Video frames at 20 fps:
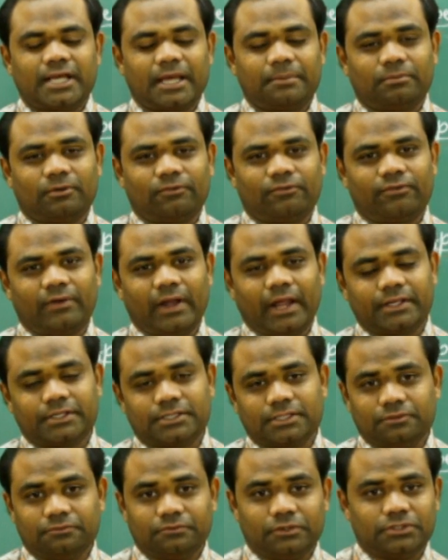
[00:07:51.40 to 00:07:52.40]
type of
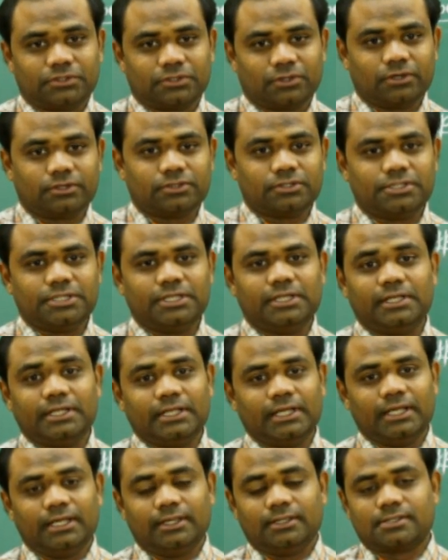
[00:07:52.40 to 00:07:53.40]
fraction which we're going to deal
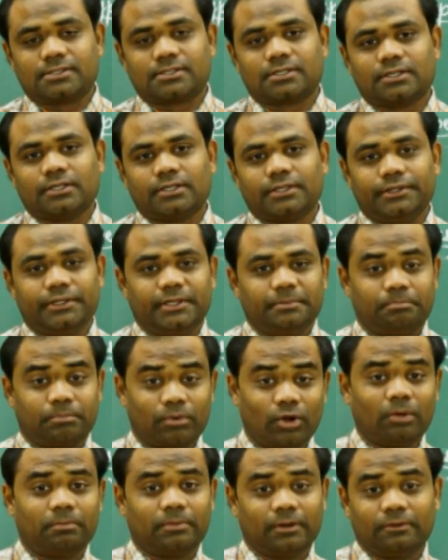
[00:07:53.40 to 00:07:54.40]
is the
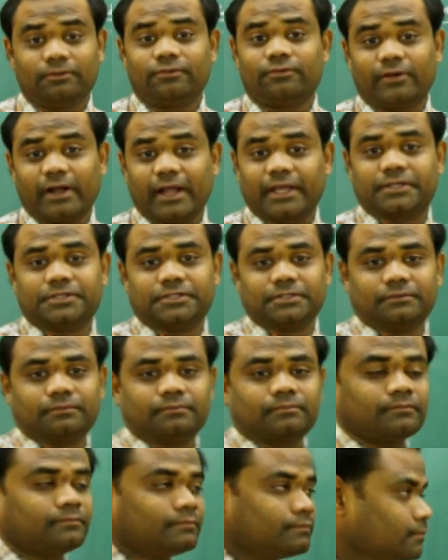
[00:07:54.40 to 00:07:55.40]
proper fraction.
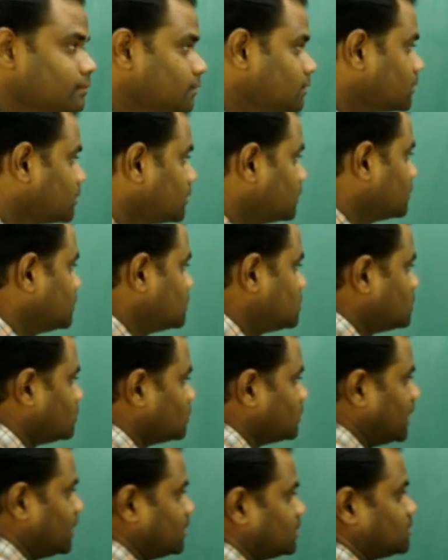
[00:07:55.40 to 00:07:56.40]
So
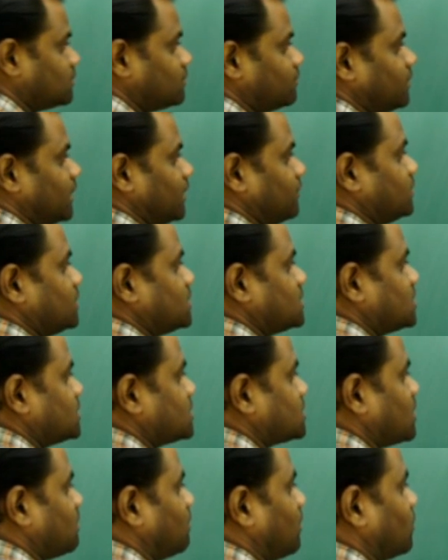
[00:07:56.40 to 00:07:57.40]
that we have
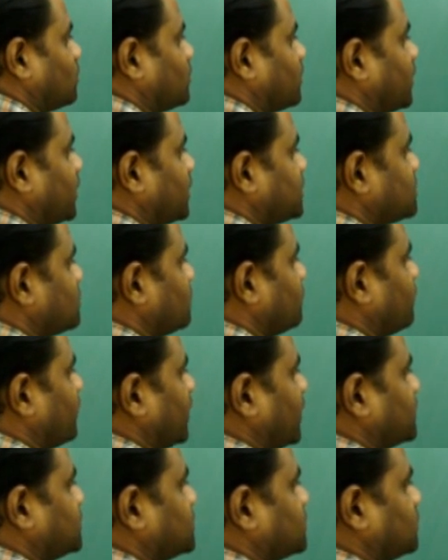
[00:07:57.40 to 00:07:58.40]
discussed about the rational
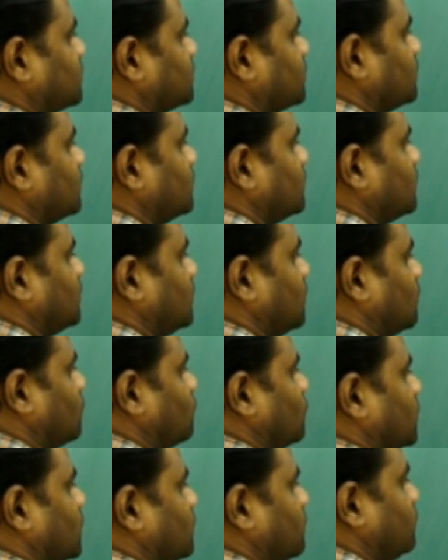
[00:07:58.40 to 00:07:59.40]
fraction,
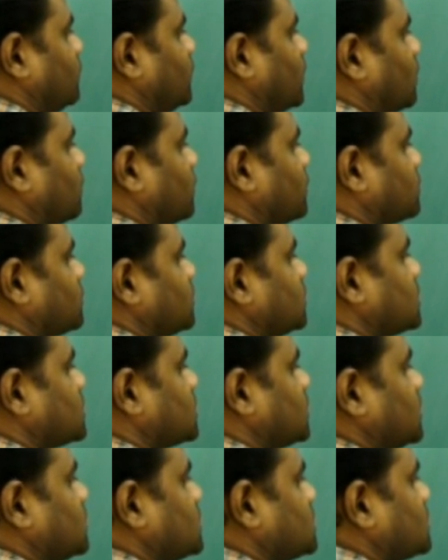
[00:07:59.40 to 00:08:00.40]
now we are going to
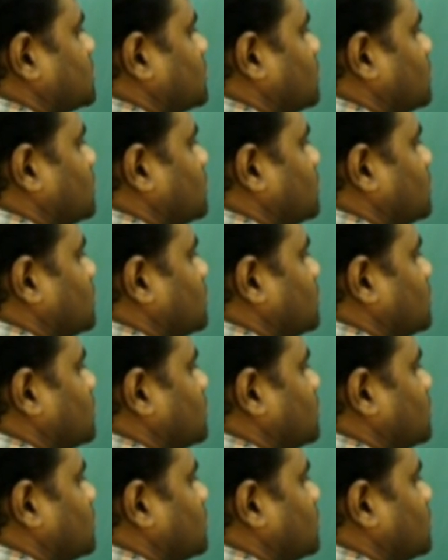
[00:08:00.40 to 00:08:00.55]
discuss